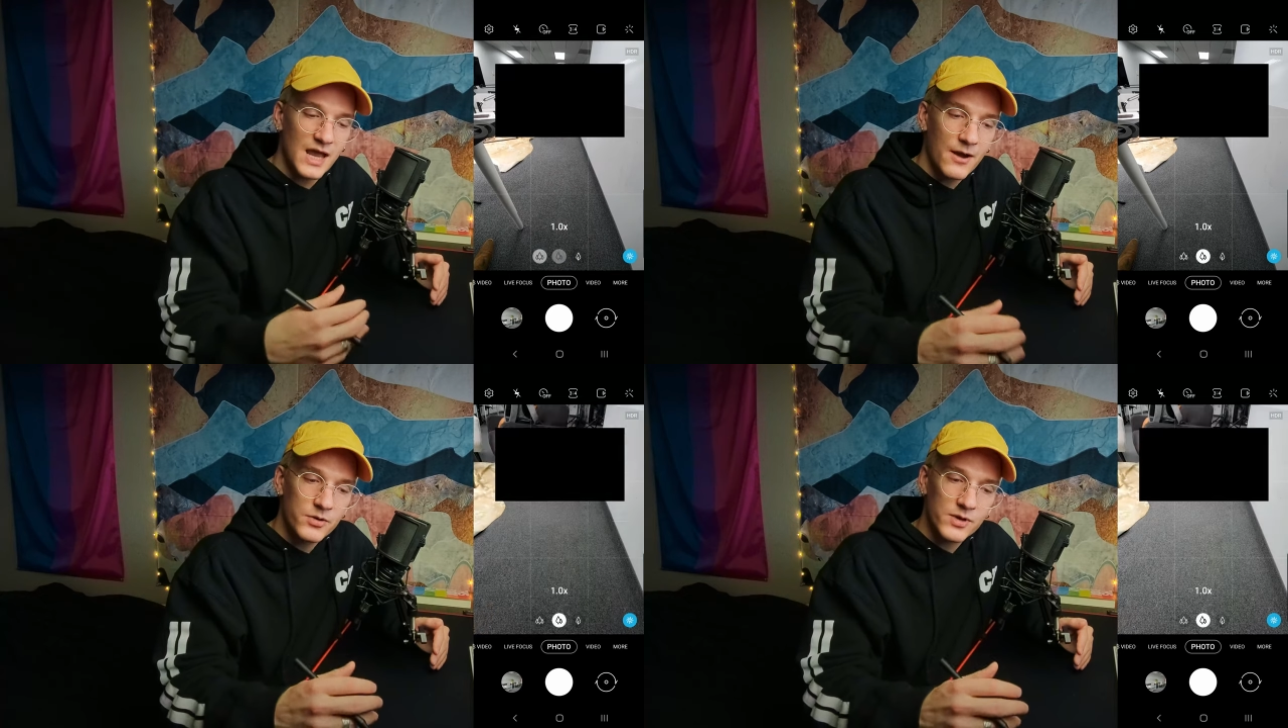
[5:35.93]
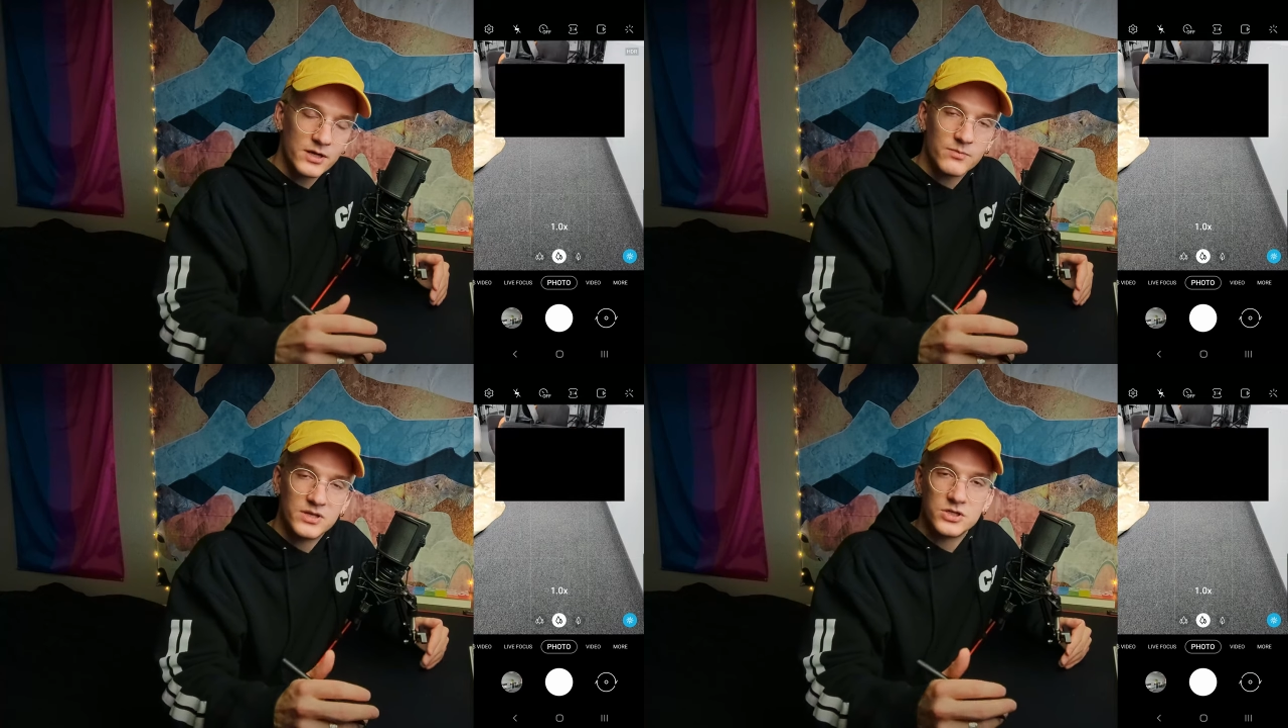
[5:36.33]
I would
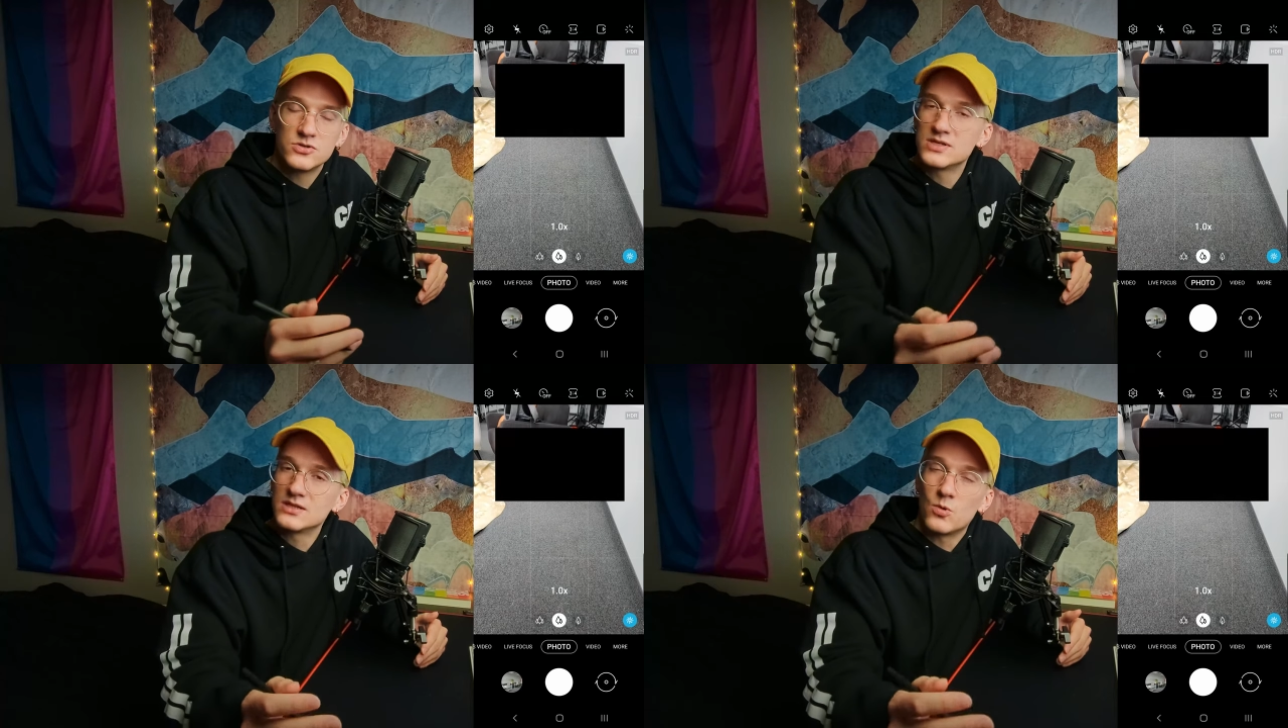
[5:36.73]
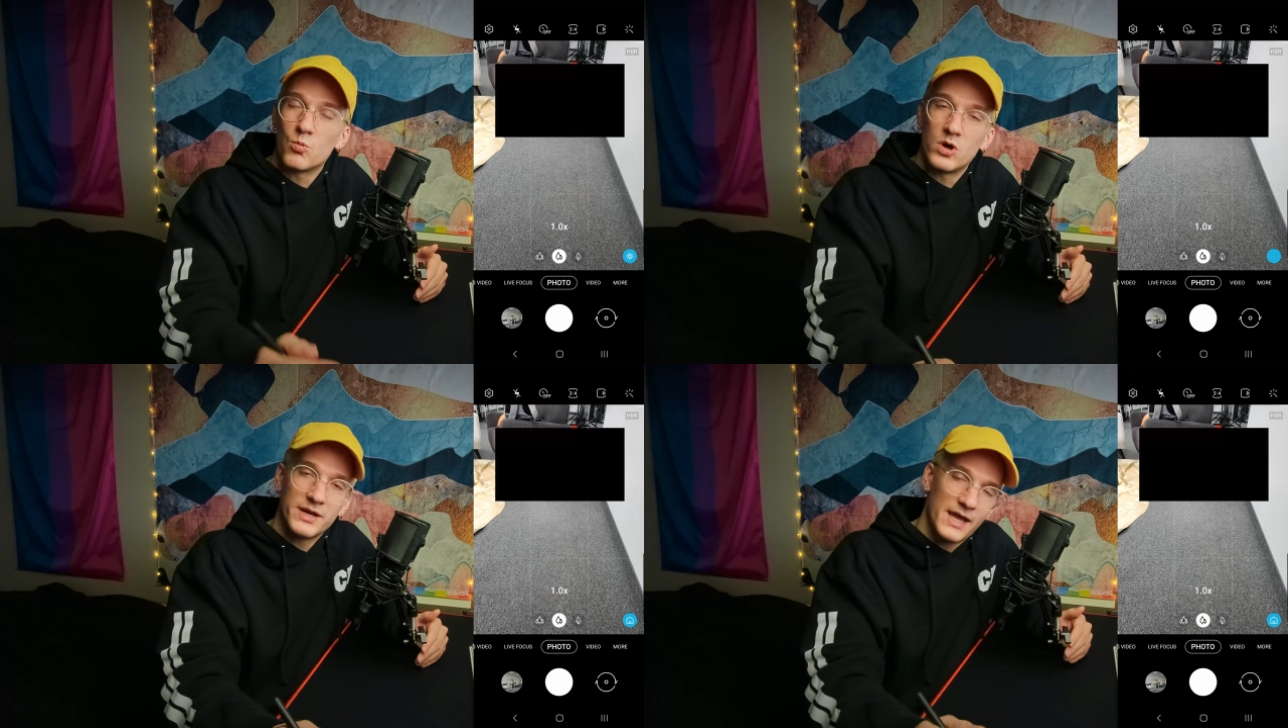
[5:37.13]
recommend using the
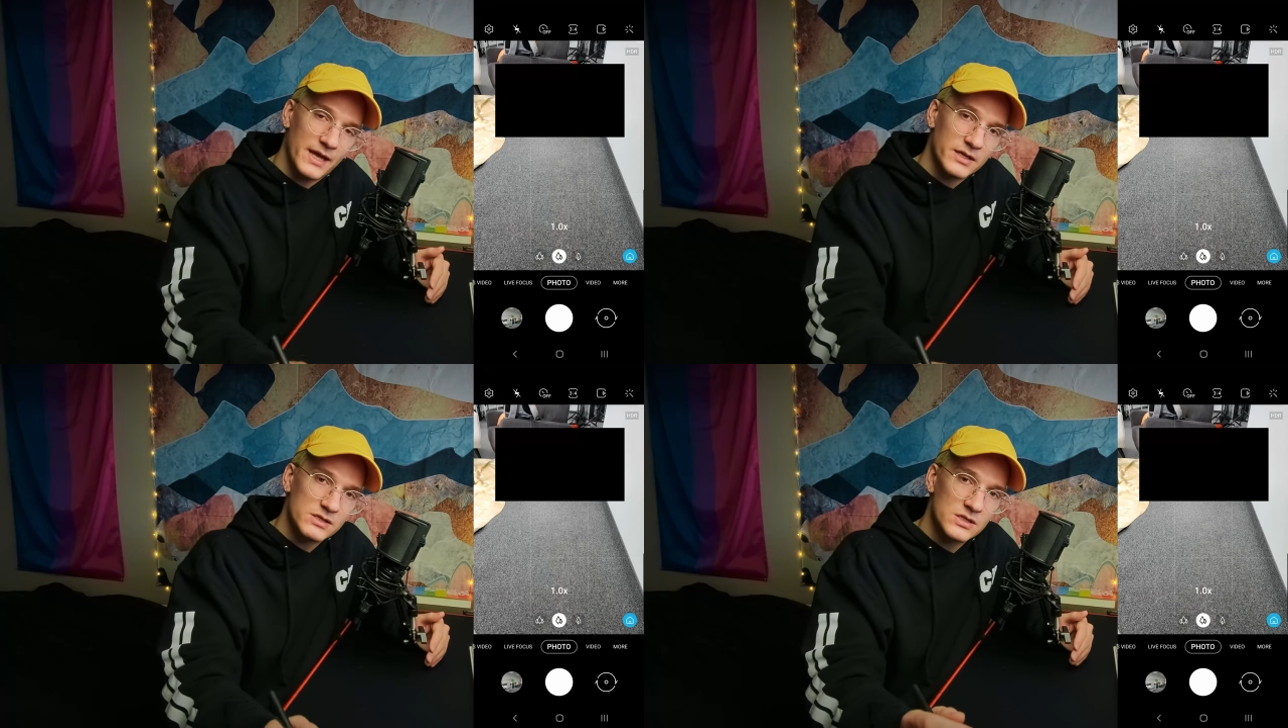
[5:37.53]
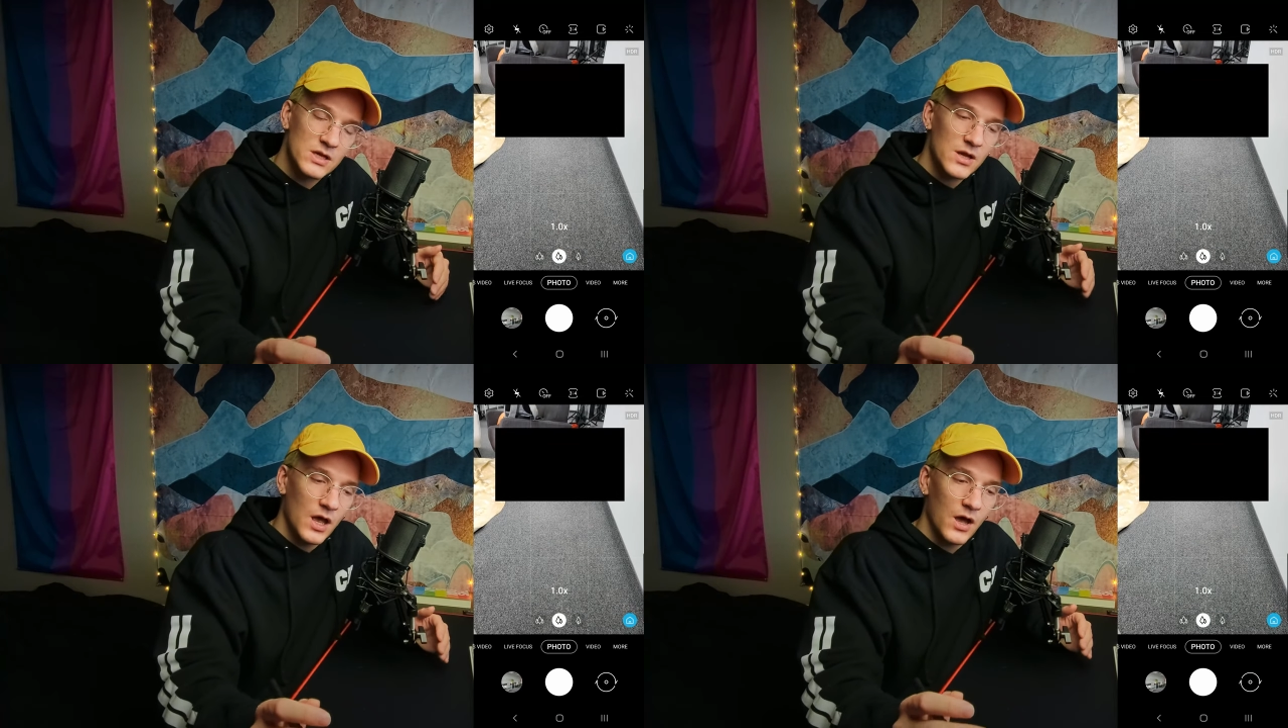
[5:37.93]
1X
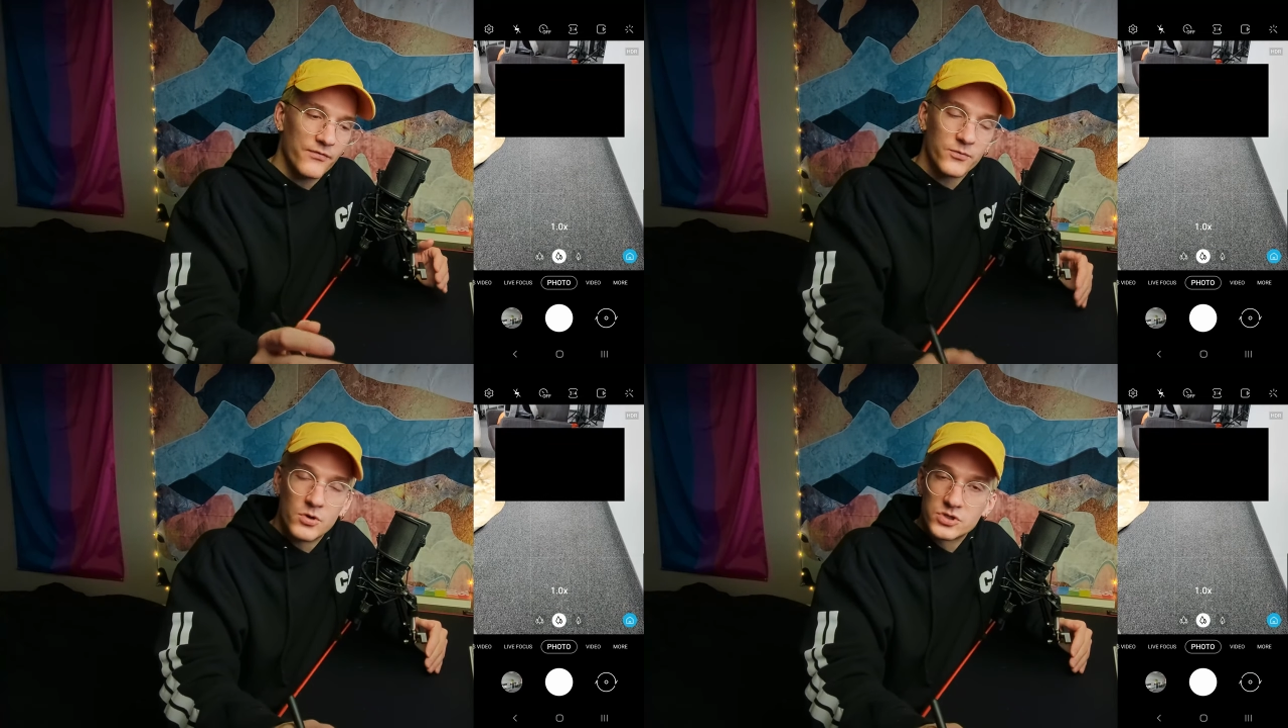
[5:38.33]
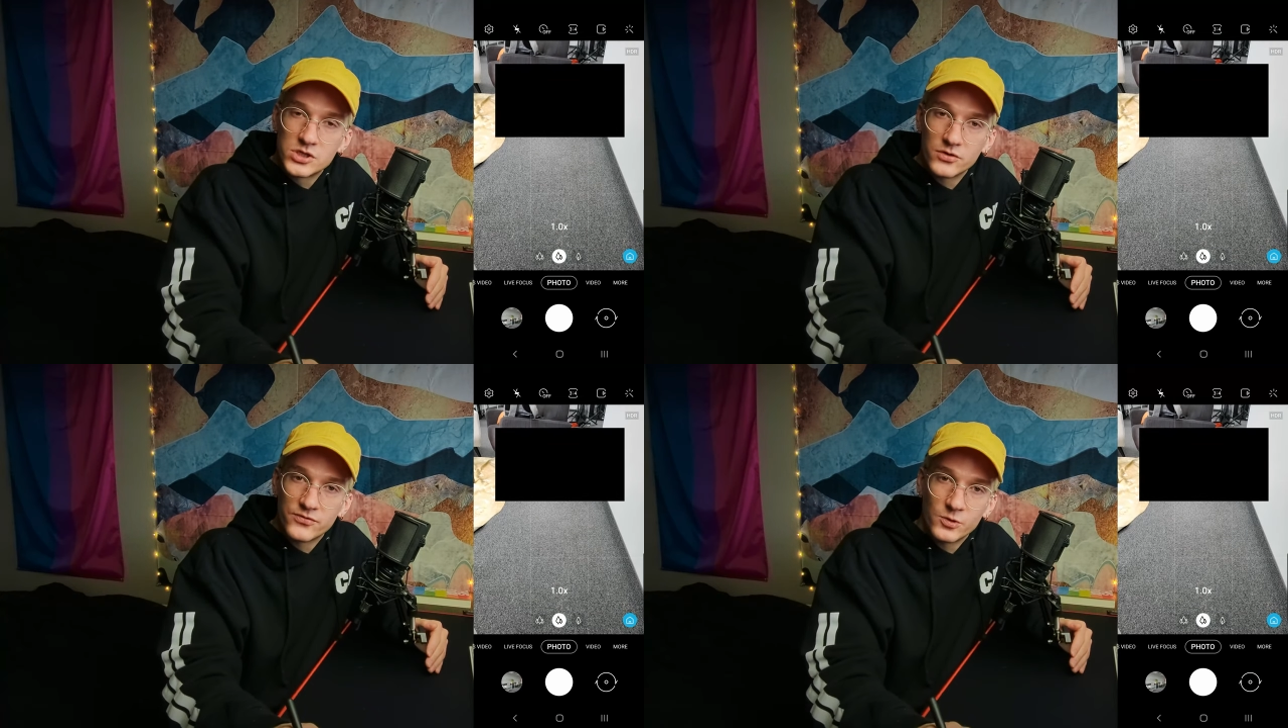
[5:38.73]
for most of
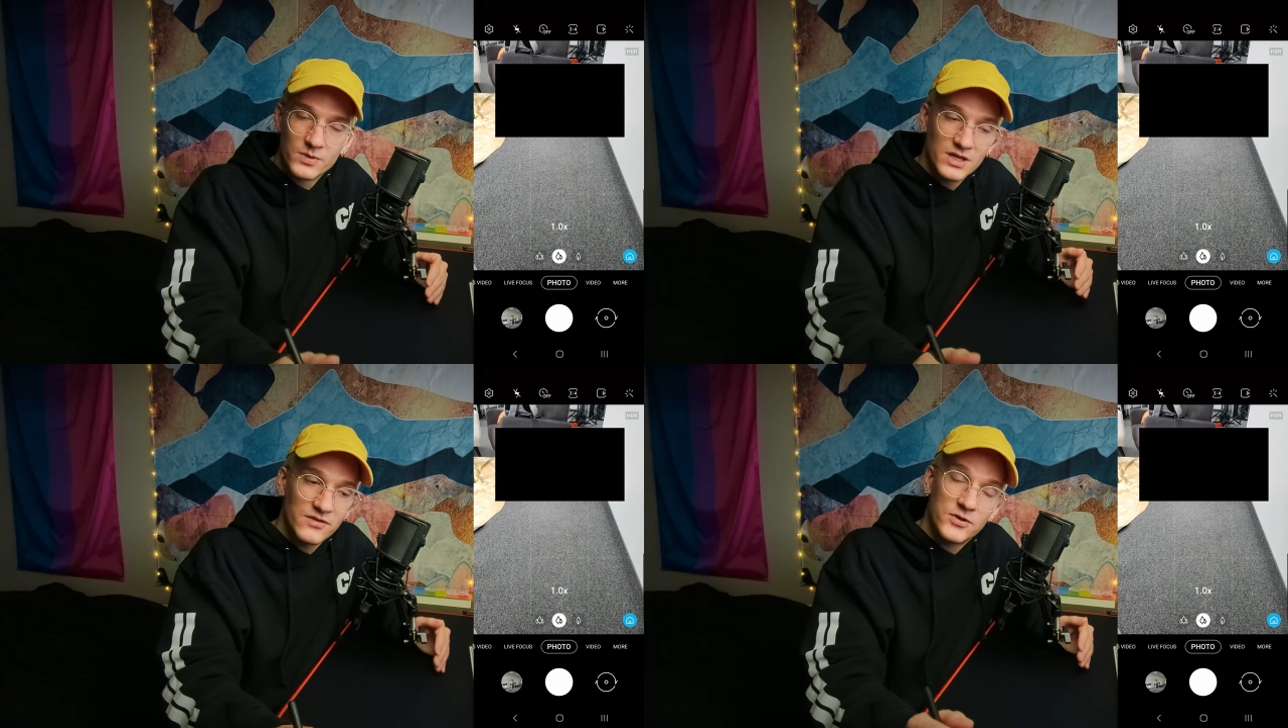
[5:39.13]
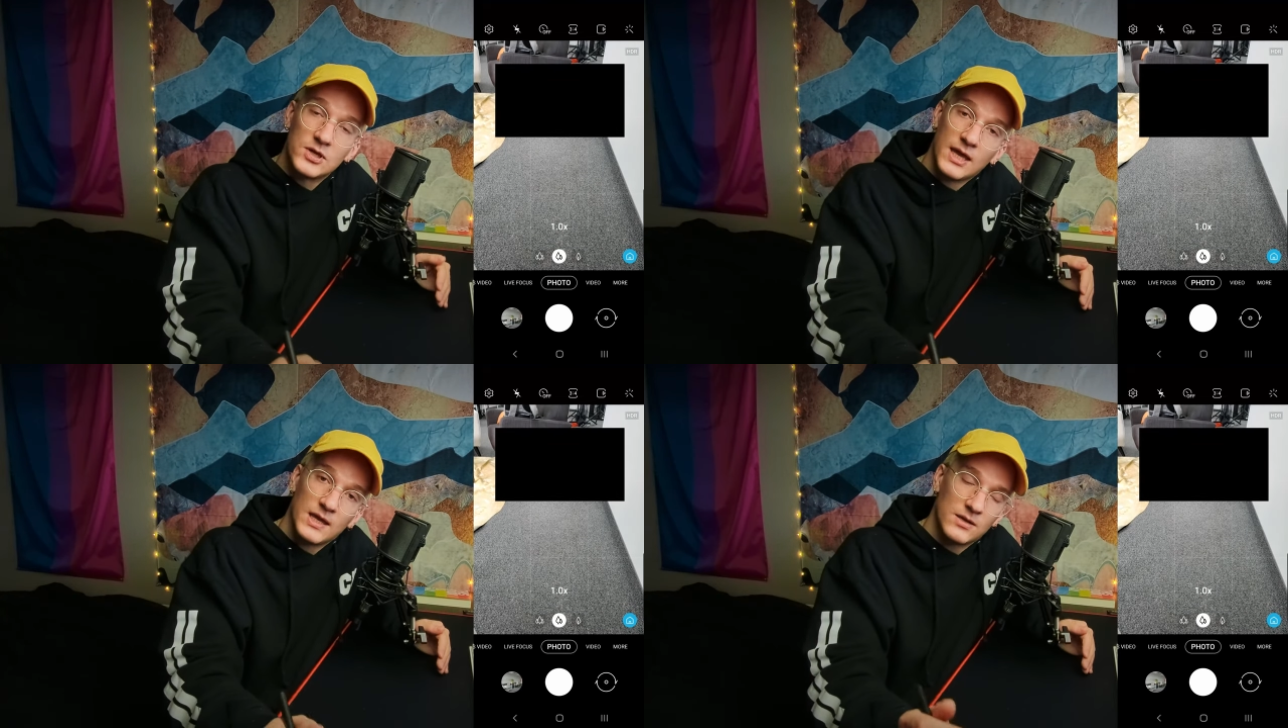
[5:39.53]
your filming if you
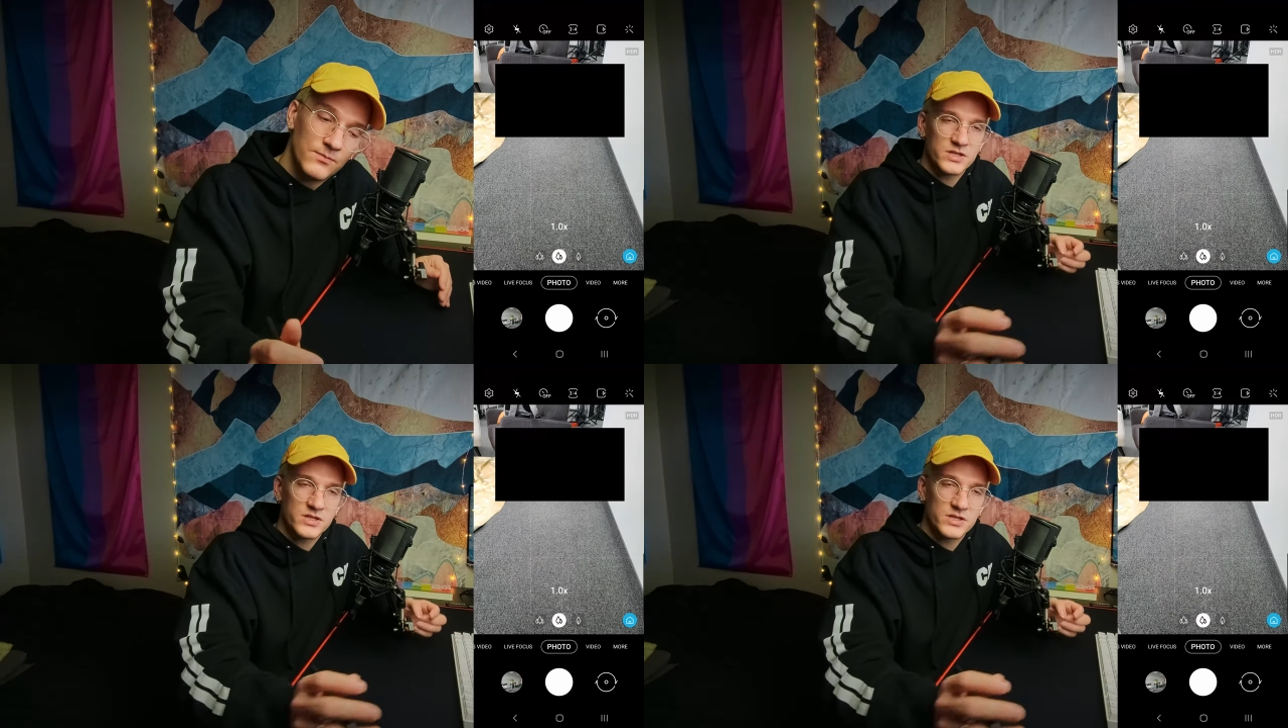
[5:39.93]
can.